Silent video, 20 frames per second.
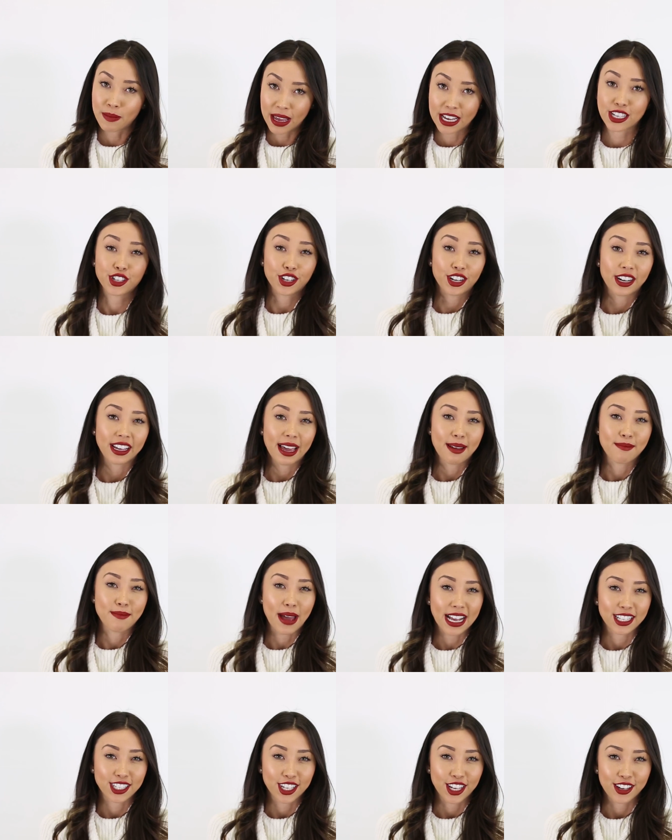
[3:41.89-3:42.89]
make sure to get
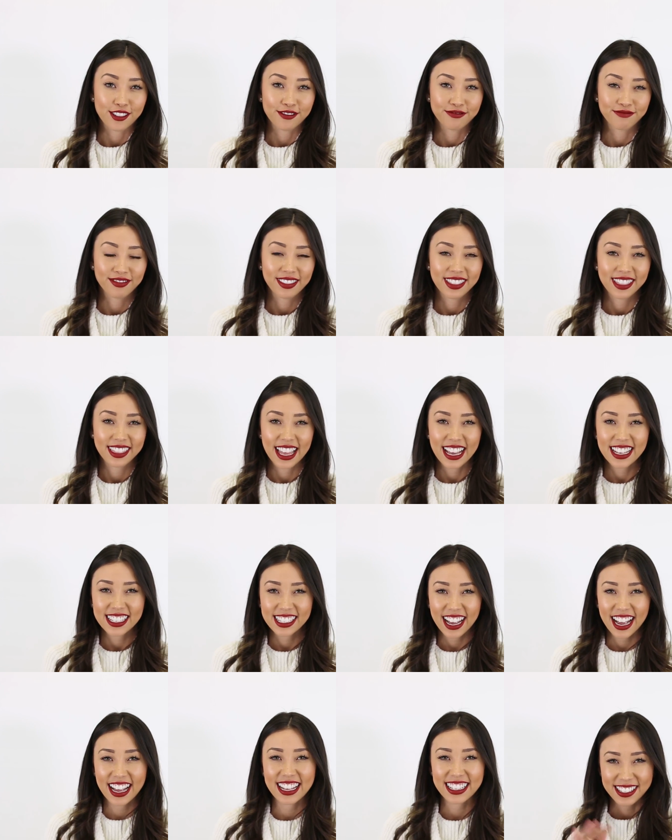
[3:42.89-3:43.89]
back to you. Thanks
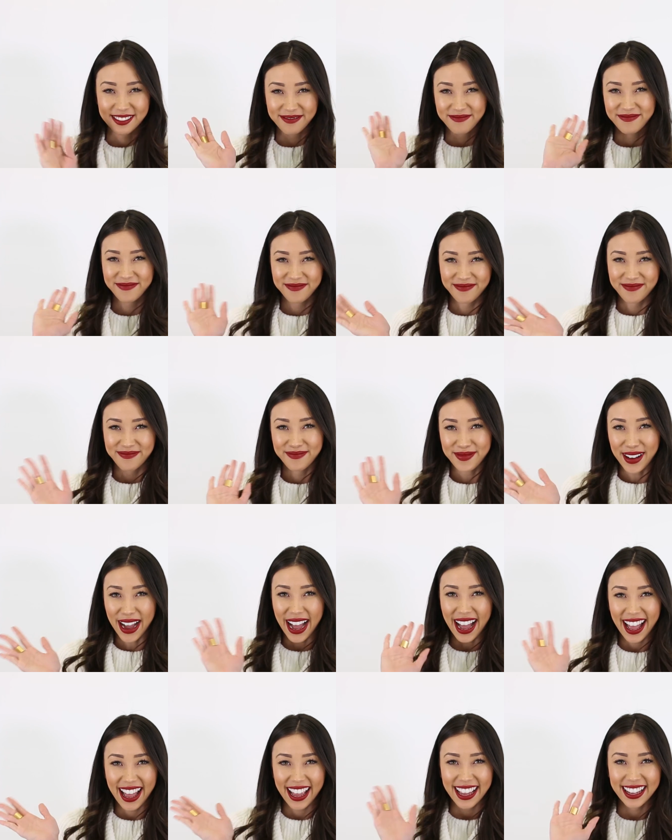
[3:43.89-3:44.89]
guys,
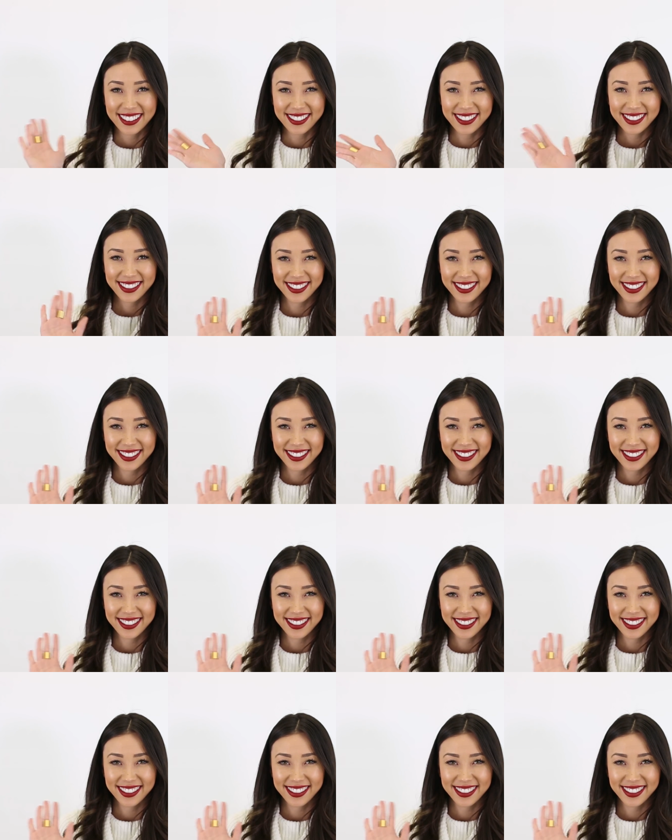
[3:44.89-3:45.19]
bye.